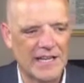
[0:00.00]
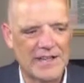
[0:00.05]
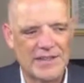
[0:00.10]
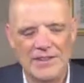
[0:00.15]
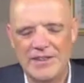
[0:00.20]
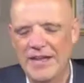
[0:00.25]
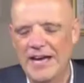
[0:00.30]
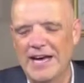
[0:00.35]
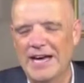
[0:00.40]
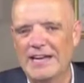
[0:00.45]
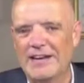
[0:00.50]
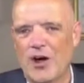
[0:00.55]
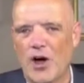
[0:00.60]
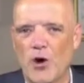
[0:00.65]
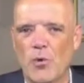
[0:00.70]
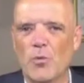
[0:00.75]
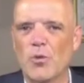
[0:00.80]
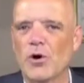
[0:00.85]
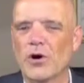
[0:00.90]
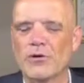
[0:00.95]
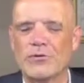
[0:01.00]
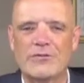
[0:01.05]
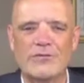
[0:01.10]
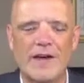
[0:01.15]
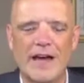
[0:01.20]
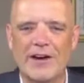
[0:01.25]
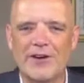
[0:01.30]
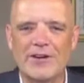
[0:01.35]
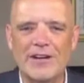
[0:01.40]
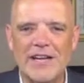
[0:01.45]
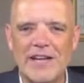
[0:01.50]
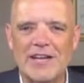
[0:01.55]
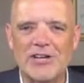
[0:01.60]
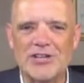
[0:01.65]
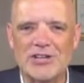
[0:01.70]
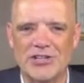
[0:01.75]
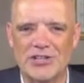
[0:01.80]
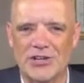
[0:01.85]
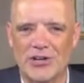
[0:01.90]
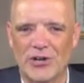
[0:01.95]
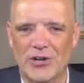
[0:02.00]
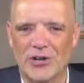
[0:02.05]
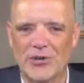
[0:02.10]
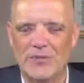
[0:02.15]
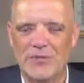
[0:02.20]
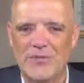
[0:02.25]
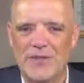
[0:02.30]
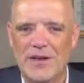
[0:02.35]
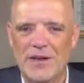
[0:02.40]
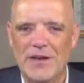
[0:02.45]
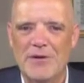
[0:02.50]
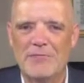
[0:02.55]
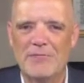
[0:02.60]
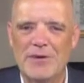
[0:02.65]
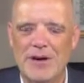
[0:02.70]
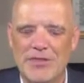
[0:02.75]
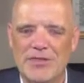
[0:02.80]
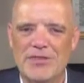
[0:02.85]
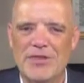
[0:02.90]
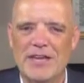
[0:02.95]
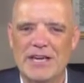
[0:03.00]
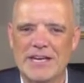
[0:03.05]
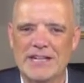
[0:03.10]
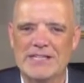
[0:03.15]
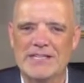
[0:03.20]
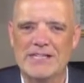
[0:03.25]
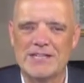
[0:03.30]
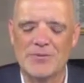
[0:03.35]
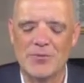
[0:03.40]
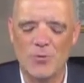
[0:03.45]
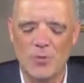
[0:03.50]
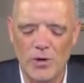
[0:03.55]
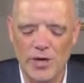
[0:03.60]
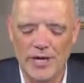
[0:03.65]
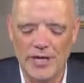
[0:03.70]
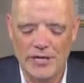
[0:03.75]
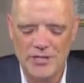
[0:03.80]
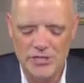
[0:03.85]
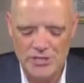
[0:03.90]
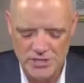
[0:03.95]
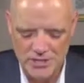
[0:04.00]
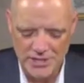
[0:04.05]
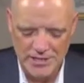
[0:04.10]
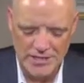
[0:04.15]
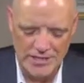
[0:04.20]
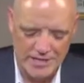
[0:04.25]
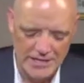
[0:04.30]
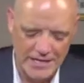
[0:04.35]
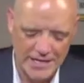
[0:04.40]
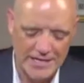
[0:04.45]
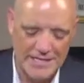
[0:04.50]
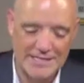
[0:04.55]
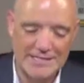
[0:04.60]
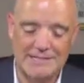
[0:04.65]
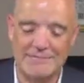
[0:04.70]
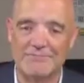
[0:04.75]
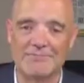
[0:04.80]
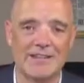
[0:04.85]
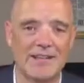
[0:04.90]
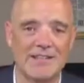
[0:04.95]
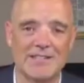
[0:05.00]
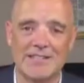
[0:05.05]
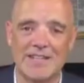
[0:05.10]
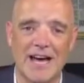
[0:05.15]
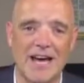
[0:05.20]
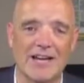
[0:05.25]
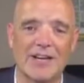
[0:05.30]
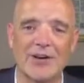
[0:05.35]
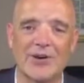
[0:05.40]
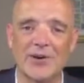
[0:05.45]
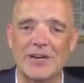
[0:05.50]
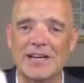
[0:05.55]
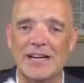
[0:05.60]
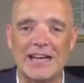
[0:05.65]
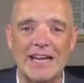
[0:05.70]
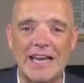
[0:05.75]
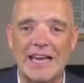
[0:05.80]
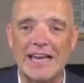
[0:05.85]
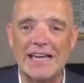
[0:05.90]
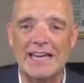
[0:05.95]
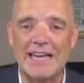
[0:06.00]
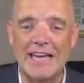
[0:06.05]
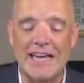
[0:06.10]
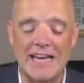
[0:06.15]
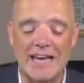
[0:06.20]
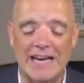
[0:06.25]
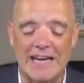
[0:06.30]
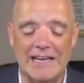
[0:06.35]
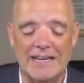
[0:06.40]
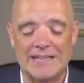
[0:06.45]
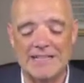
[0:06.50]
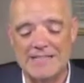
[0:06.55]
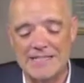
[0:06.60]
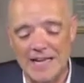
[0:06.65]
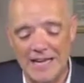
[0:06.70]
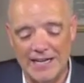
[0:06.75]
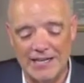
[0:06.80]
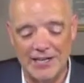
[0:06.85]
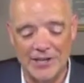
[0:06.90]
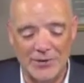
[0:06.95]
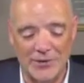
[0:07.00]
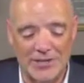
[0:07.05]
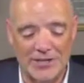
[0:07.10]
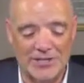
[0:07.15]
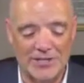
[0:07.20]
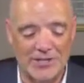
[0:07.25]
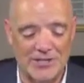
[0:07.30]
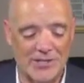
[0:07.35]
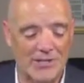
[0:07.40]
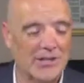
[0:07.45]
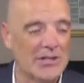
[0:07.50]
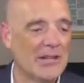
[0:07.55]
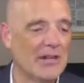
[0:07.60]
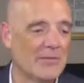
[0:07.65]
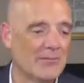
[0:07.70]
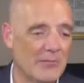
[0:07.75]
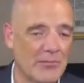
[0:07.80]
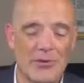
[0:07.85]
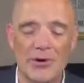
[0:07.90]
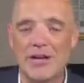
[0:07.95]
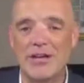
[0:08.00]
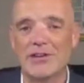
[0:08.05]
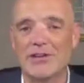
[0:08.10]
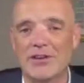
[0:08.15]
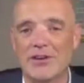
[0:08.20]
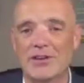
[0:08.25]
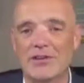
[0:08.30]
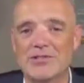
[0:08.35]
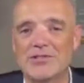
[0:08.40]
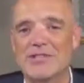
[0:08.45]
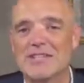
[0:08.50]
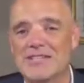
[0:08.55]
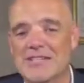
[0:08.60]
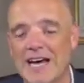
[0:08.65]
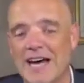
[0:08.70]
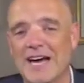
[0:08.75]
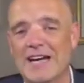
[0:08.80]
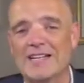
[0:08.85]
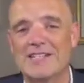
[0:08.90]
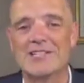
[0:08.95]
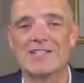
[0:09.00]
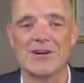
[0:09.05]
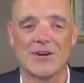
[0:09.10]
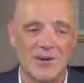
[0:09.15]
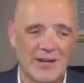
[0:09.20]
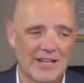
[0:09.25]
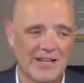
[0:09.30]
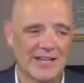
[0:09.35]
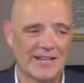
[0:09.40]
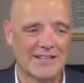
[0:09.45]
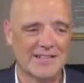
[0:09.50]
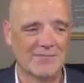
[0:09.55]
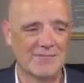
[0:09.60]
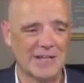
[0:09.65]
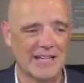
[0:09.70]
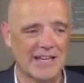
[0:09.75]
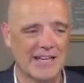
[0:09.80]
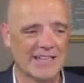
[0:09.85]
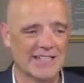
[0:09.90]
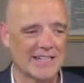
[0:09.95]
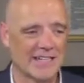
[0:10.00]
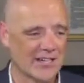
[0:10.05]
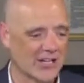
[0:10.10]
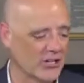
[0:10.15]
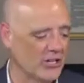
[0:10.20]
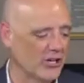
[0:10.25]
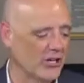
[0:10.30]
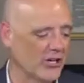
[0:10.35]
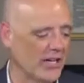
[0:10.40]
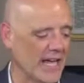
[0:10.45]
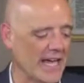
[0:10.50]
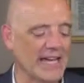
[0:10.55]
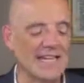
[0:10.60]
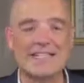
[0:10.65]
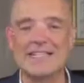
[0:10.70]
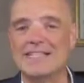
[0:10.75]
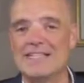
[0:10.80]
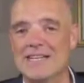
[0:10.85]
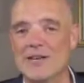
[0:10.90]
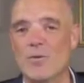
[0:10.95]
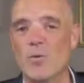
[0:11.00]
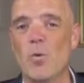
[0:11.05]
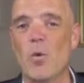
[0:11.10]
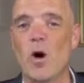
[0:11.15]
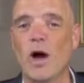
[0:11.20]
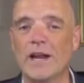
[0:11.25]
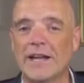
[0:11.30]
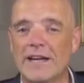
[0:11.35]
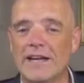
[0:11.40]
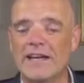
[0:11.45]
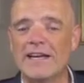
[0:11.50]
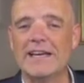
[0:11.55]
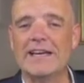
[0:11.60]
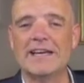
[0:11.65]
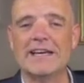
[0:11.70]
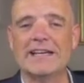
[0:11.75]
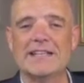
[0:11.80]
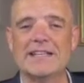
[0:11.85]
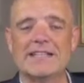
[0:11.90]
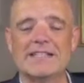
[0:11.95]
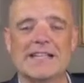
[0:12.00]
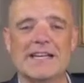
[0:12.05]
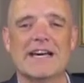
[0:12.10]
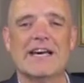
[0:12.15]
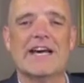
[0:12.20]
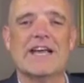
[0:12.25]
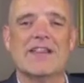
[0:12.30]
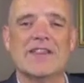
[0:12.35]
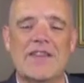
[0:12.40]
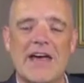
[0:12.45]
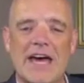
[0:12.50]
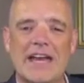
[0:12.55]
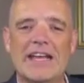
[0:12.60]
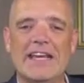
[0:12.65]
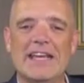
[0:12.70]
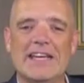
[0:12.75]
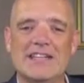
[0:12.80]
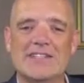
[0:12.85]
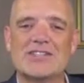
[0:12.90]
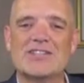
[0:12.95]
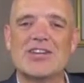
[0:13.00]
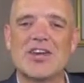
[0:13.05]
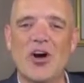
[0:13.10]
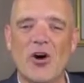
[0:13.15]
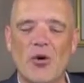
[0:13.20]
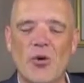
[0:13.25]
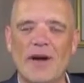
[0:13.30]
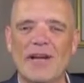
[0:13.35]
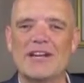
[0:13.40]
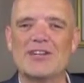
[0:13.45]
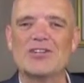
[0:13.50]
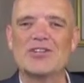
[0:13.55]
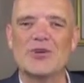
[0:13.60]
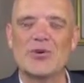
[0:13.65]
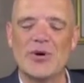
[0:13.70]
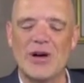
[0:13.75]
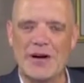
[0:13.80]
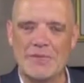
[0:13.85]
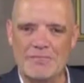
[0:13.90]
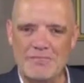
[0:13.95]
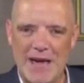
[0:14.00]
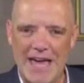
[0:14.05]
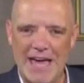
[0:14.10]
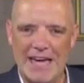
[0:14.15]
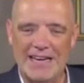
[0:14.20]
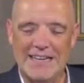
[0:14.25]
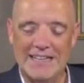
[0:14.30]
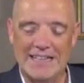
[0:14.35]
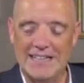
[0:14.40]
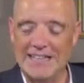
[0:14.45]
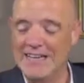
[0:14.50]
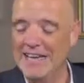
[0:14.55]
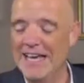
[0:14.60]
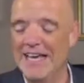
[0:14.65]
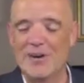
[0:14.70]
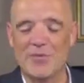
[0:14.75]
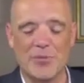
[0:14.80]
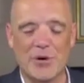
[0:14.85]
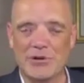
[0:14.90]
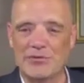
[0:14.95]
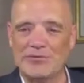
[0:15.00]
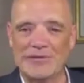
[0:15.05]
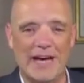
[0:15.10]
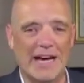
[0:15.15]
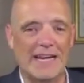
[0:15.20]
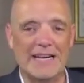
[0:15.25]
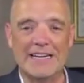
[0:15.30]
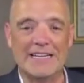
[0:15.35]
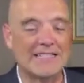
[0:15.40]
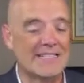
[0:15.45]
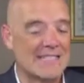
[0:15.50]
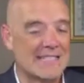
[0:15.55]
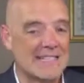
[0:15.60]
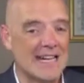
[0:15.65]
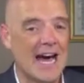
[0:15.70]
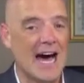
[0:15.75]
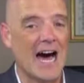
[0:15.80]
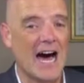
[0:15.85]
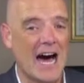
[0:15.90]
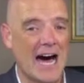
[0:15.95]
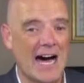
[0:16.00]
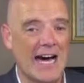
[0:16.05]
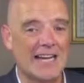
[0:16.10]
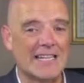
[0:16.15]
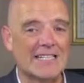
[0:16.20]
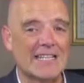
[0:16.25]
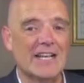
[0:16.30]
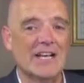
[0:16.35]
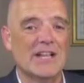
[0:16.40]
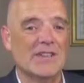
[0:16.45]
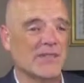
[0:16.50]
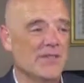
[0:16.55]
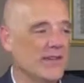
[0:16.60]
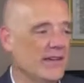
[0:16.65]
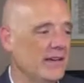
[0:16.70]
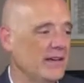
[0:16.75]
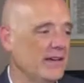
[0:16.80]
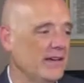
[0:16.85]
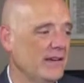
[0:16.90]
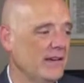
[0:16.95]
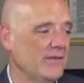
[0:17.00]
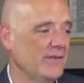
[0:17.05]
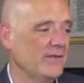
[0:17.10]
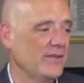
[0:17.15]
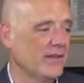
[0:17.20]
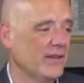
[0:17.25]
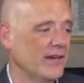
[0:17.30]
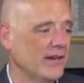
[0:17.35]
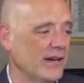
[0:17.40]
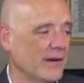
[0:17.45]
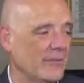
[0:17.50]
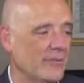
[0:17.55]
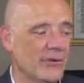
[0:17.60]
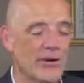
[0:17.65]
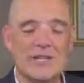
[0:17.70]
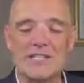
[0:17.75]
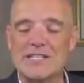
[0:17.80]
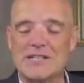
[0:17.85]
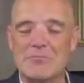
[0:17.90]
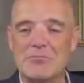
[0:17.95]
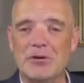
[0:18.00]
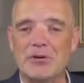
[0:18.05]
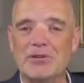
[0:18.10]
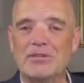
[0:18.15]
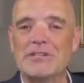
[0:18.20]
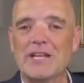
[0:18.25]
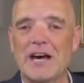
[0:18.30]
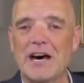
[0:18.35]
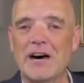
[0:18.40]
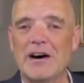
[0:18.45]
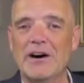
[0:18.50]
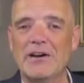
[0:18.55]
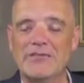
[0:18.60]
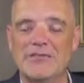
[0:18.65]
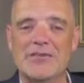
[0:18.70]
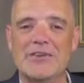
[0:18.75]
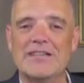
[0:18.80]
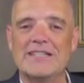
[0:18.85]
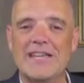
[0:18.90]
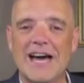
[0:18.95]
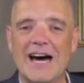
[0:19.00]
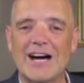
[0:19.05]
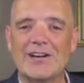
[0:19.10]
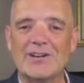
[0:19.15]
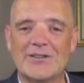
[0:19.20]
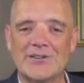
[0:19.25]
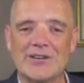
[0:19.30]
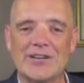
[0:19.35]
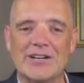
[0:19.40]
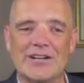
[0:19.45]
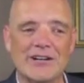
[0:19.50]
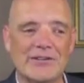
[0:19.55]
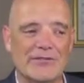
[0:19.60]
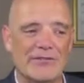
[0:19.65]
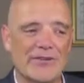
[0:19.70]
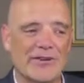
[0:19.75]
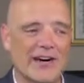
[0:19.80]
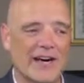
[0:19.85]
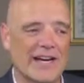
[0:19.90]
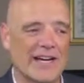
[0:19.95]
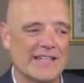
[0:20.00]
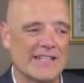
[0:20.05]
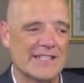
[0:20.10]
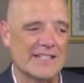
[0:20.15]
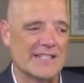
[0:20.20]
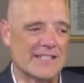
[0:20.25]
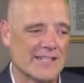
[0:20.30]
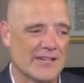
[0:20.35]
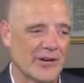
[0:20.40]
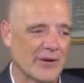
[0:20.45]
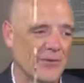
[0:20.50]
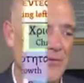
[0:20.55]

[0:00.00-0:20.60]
that were foundational but things which he has he's not going to lay again he's not going to bring those aside so let's begin to look and see what it is that he is going to abandon and we'll find it's not the the uh, principles of the doctrine of Christ so